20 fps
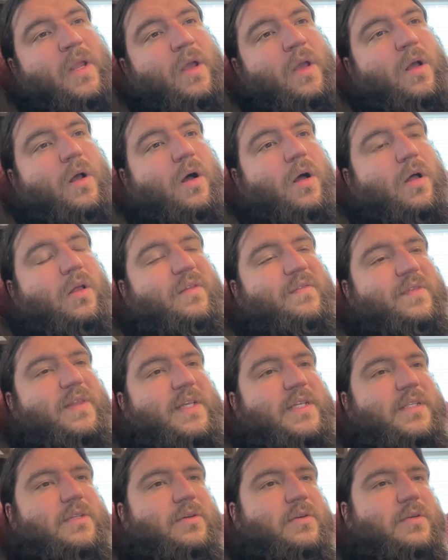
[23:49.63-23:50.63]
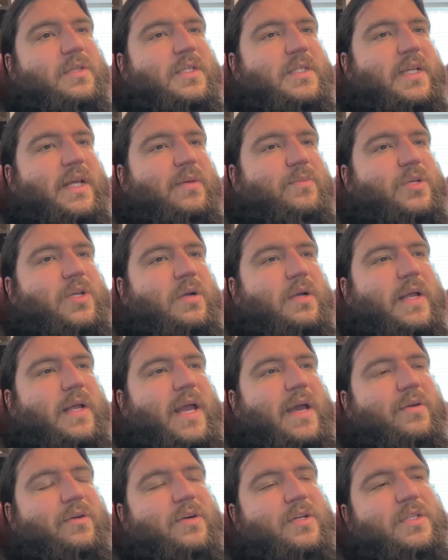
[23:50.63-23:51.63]
All of these took the same turn
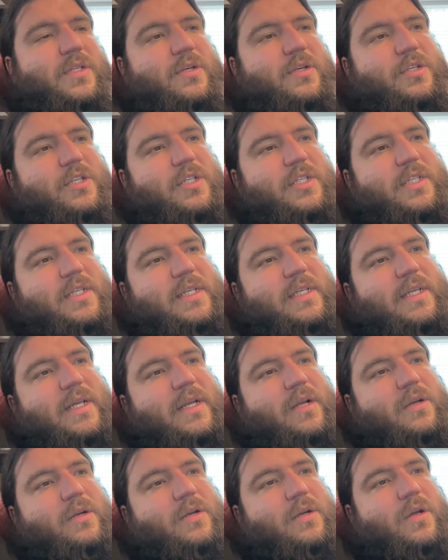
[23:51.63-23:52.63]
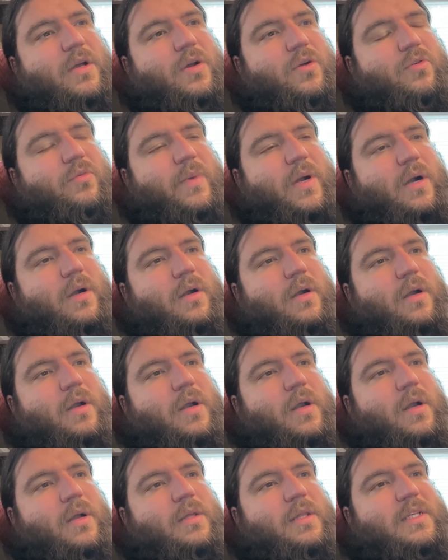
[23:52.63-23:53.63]
counterinsurgency did under Comer,
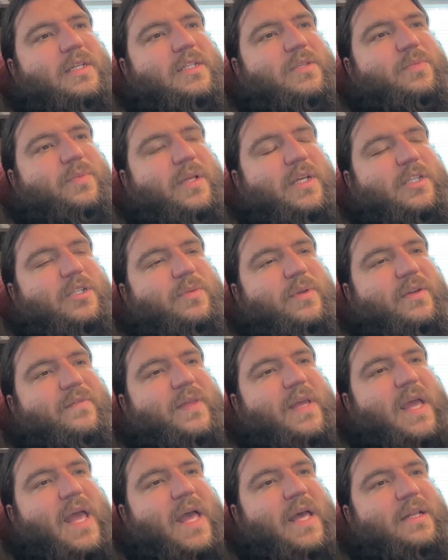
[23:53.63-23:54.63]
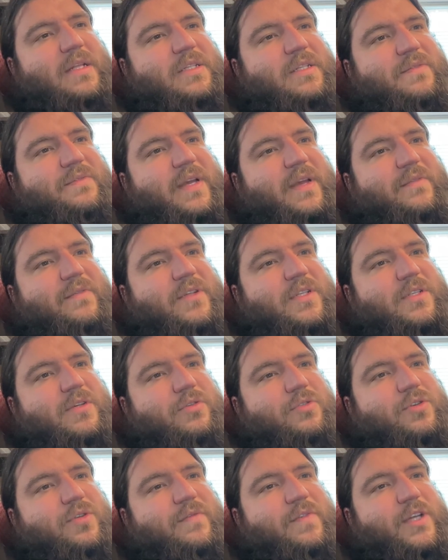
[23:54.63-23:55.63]
the displacement of the ends of a given
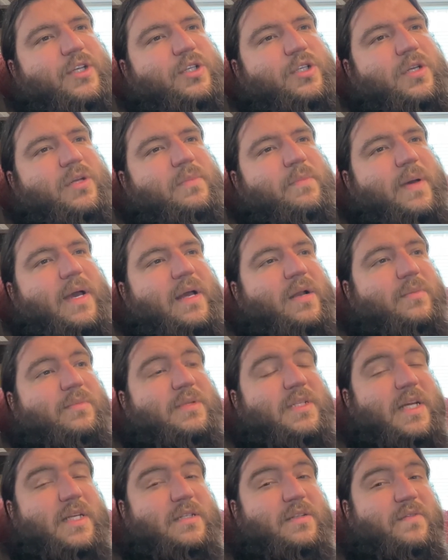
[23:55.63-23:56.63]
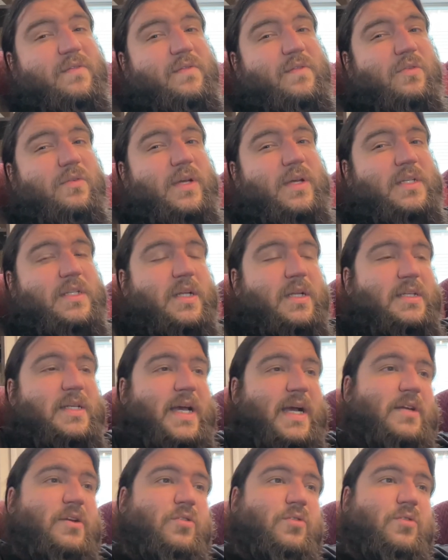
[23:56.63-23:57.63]
social vision by an obsessive focus on
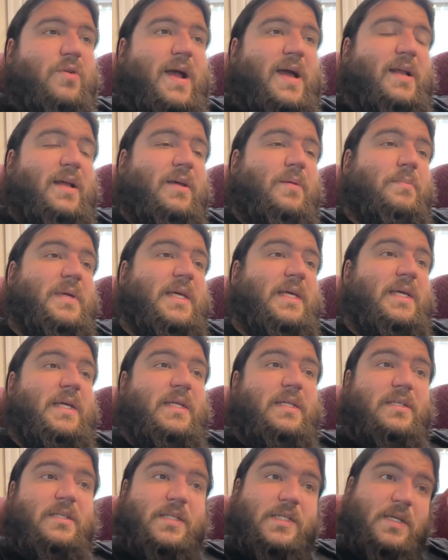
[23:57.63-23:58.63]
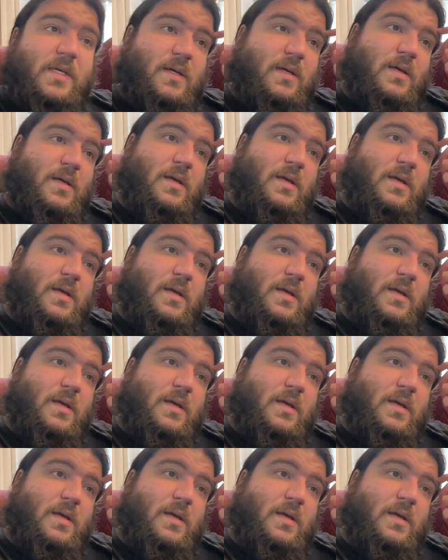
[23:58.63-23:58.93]
technocratic means.